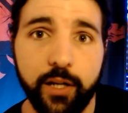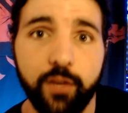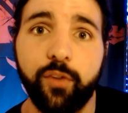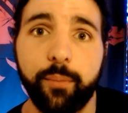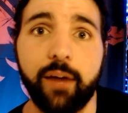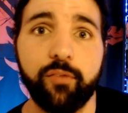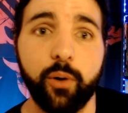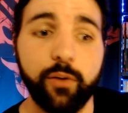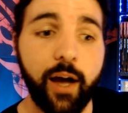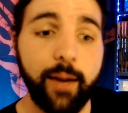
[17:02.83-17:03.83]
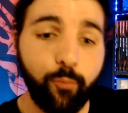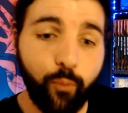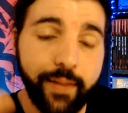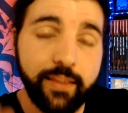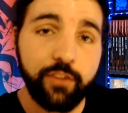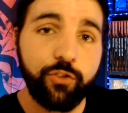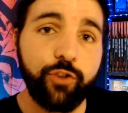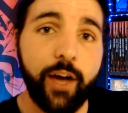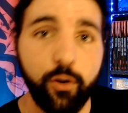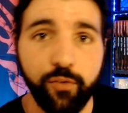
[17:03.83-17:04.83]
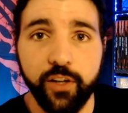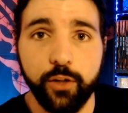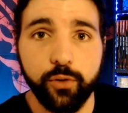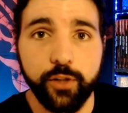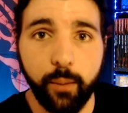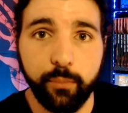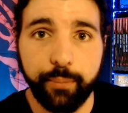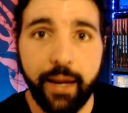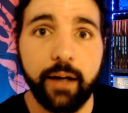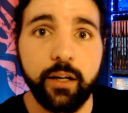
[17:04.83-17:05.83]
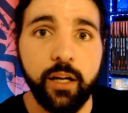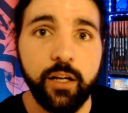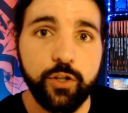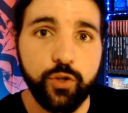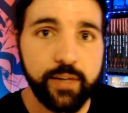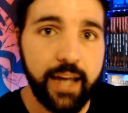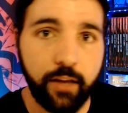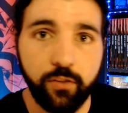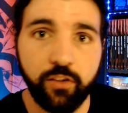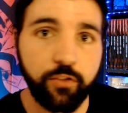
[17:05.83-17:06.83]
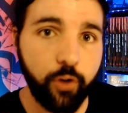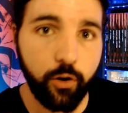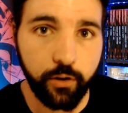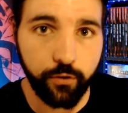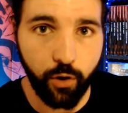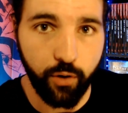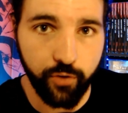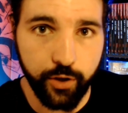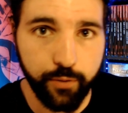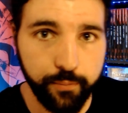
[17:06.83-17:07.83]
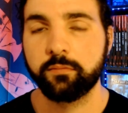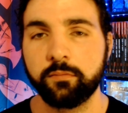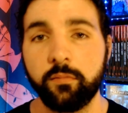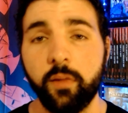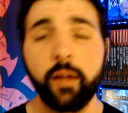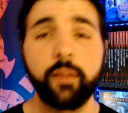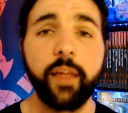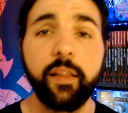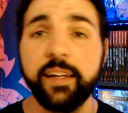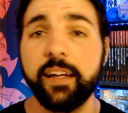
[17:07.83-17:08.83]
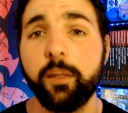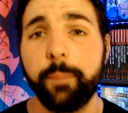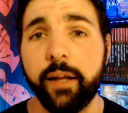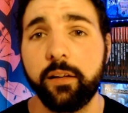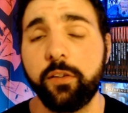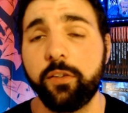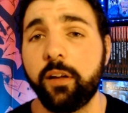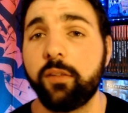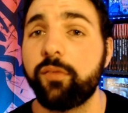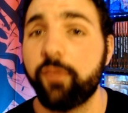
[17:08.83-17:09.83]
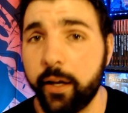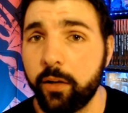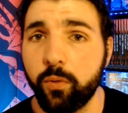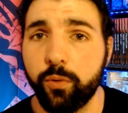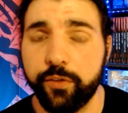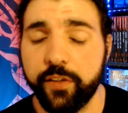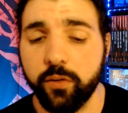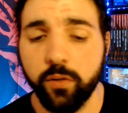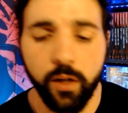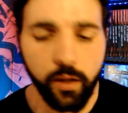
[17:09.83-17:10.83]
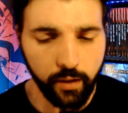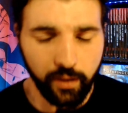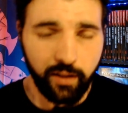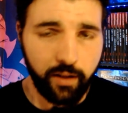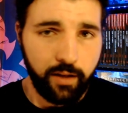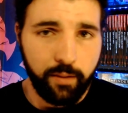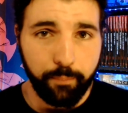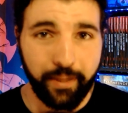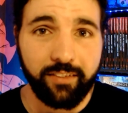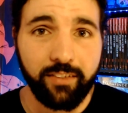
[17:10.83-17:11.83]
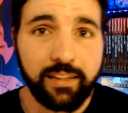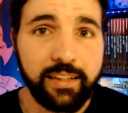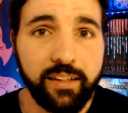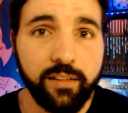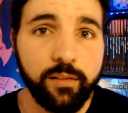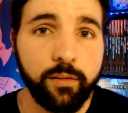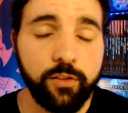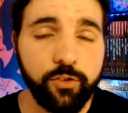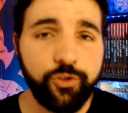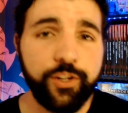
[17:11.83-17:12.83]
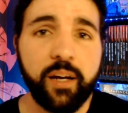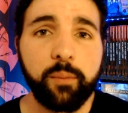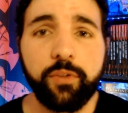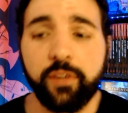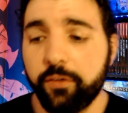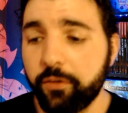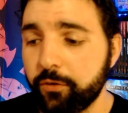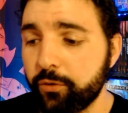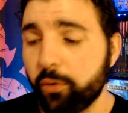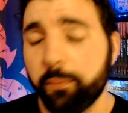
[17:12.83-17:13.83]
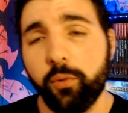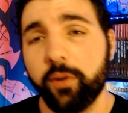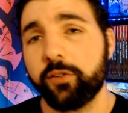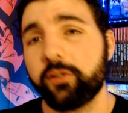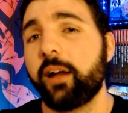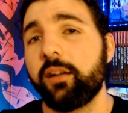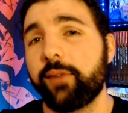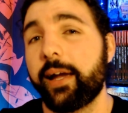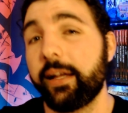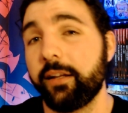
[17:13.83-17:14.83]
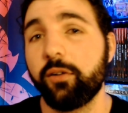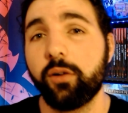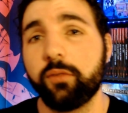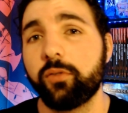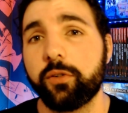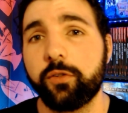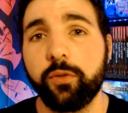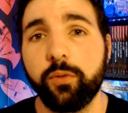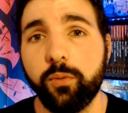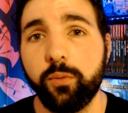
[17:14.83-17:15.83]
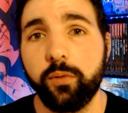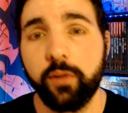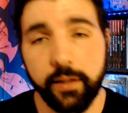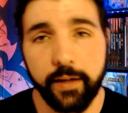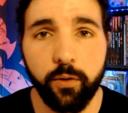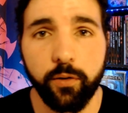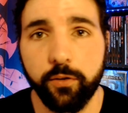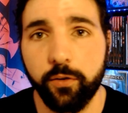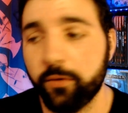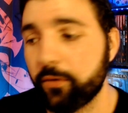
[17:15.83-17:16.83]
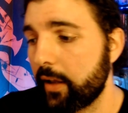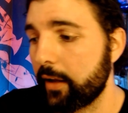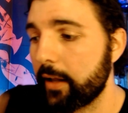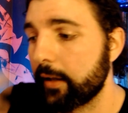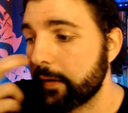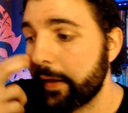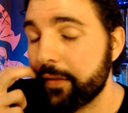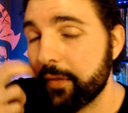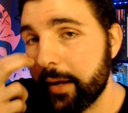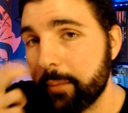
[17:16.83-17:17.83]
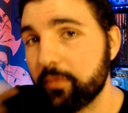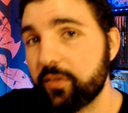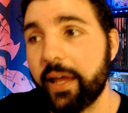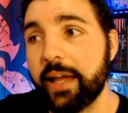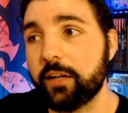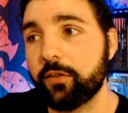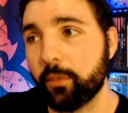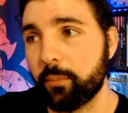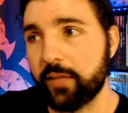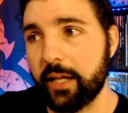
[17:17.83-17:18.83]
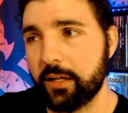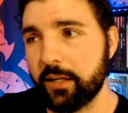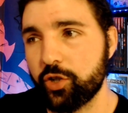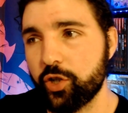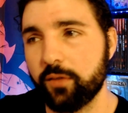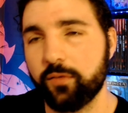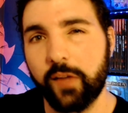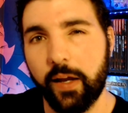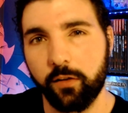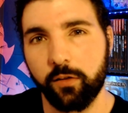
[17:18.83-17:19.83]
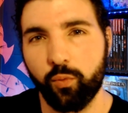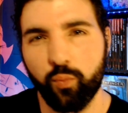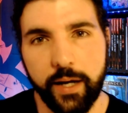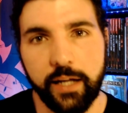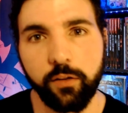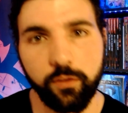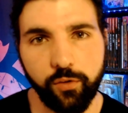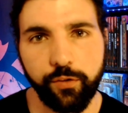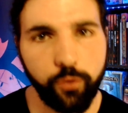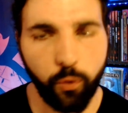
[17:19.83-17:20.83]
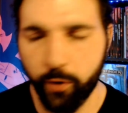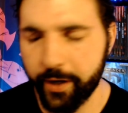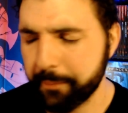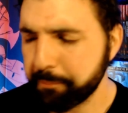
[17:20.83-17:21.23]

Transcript: from that for a time when this shadow figure comes back to cast its darkness over you. Then the independence and final ordeal. Basically, GMs, this is your point to kind of hand it over to the characters and let them take some of that initiative, take the reins of the story,